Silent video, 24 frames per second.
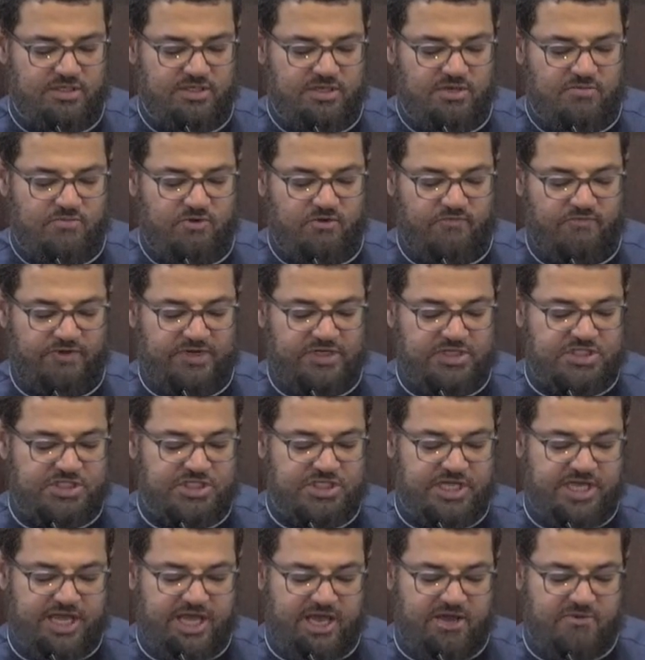Prevention
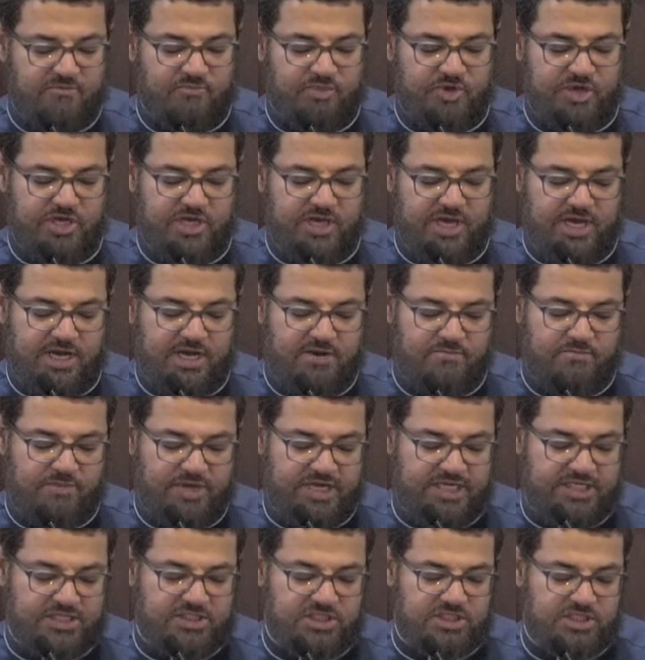can be an
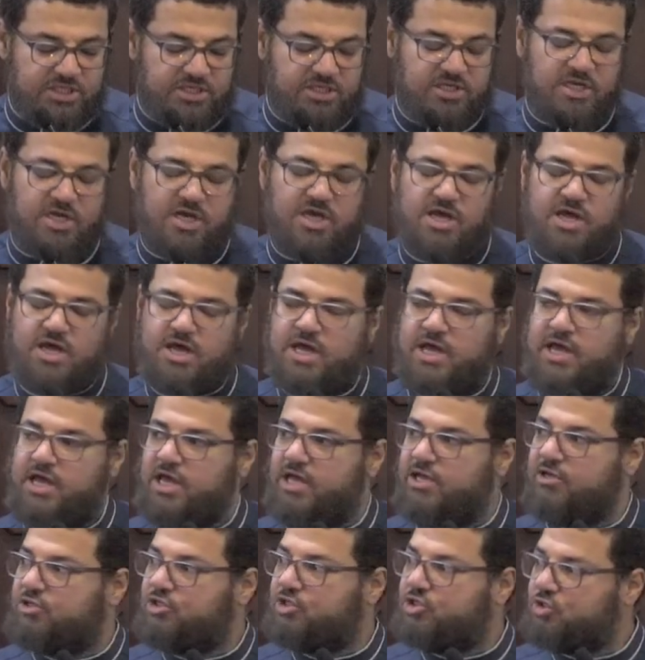amazing
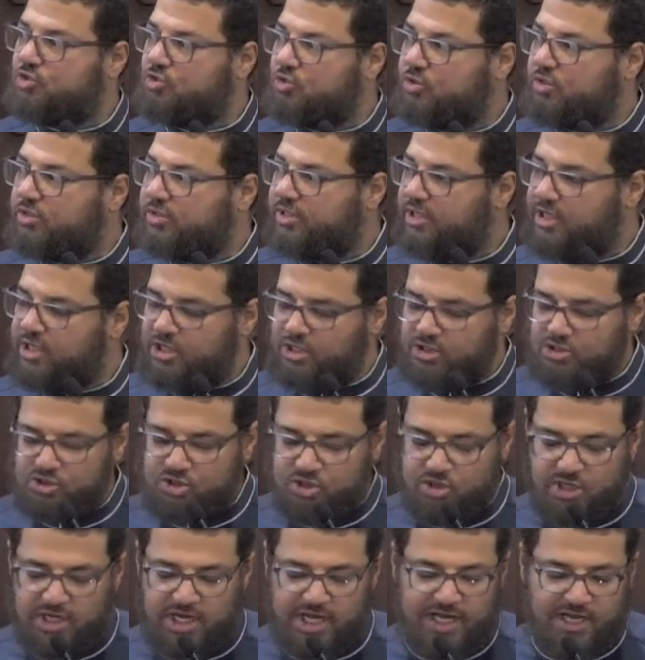tool
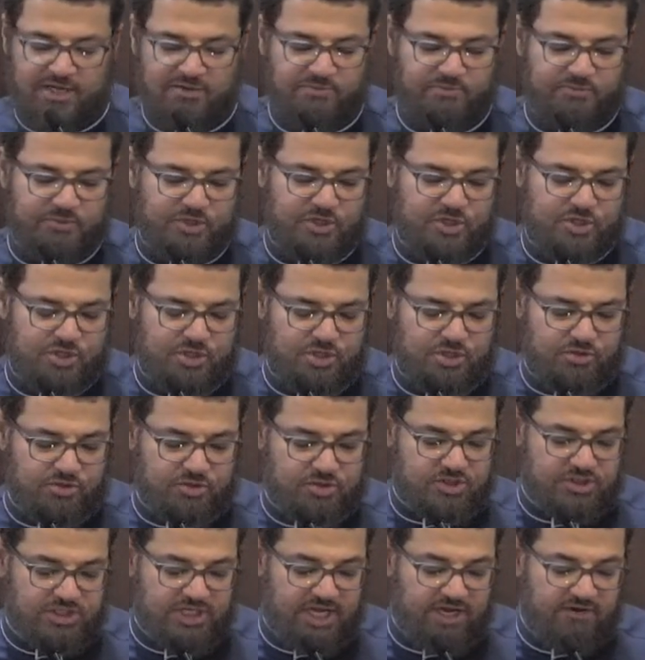to help
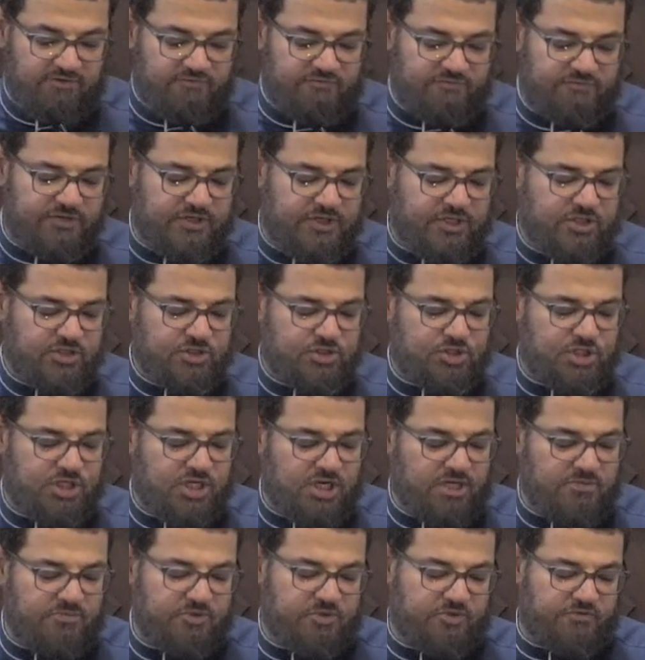yourself, to
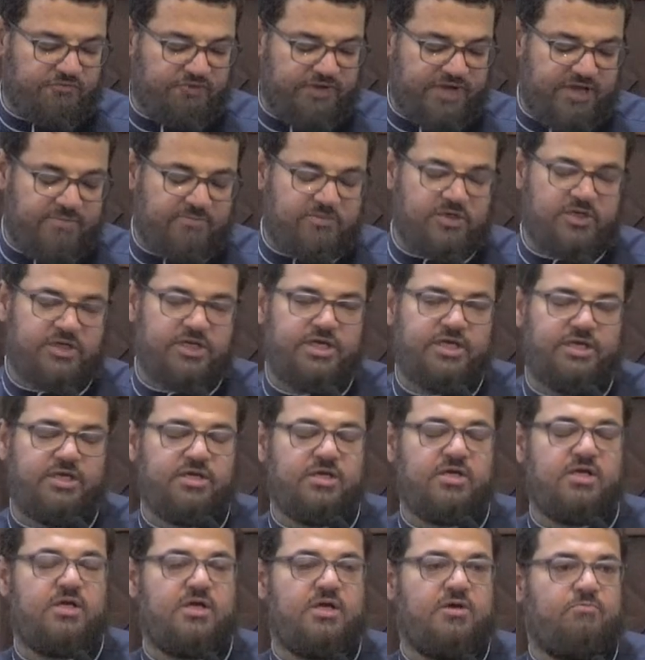help your family
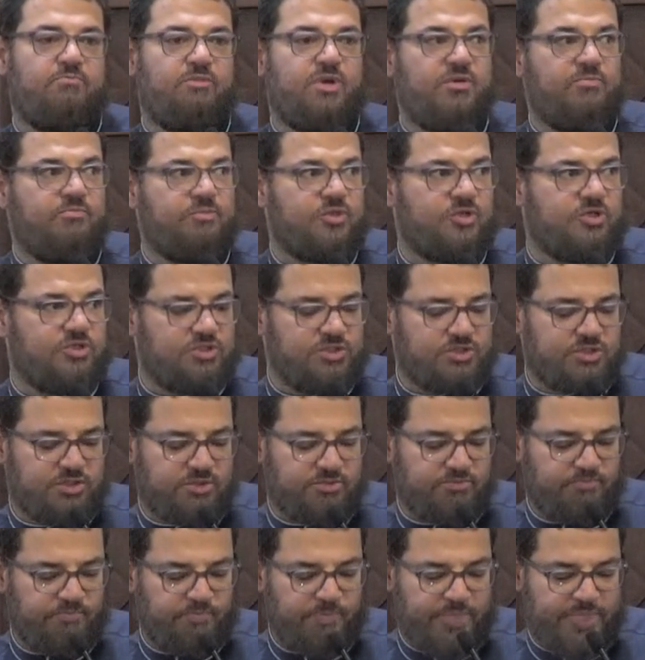members.
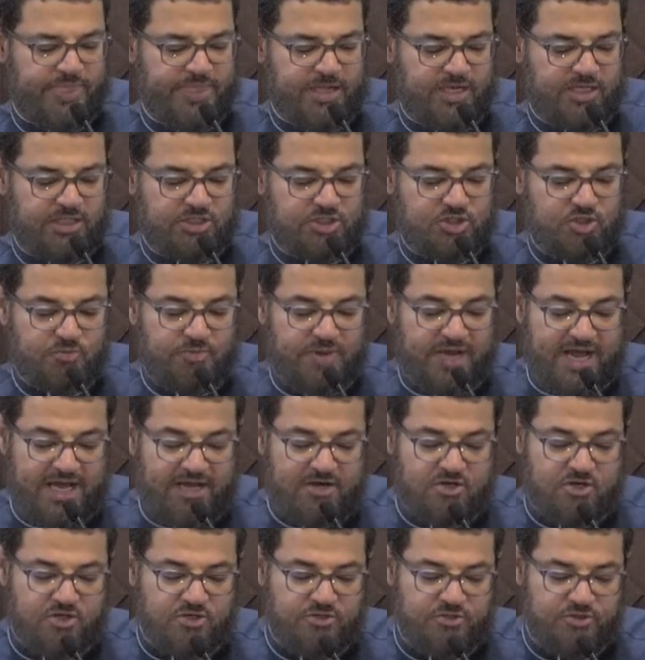
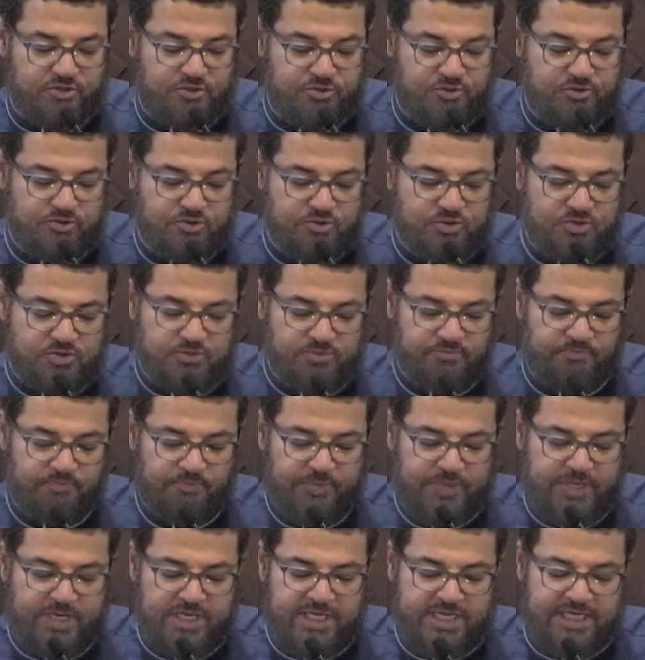Tobacco use
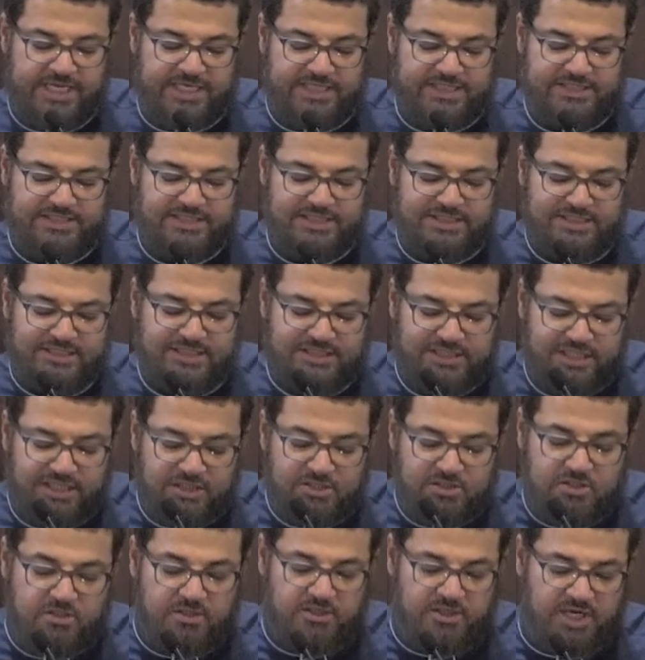is the
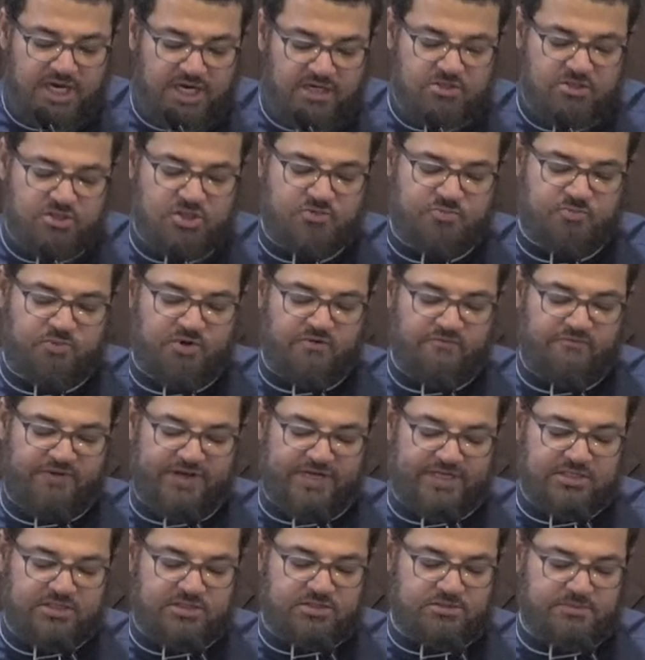single largest
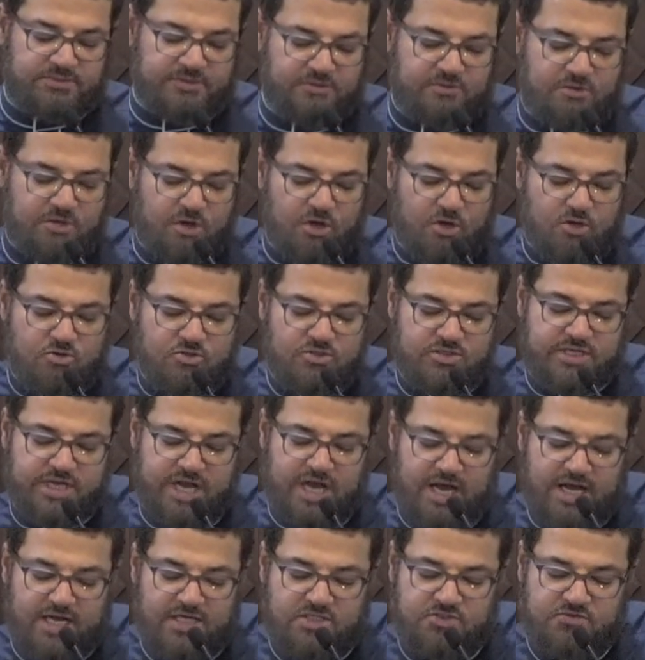preventable
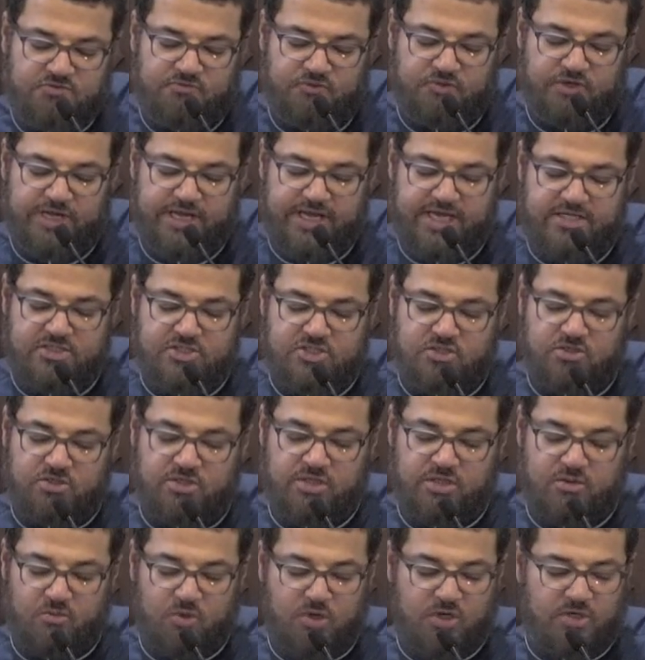cause for cancer in
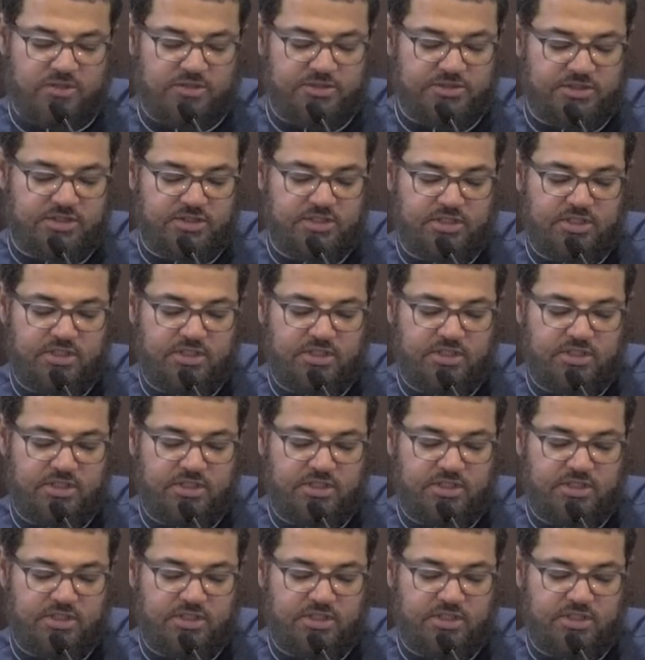the world.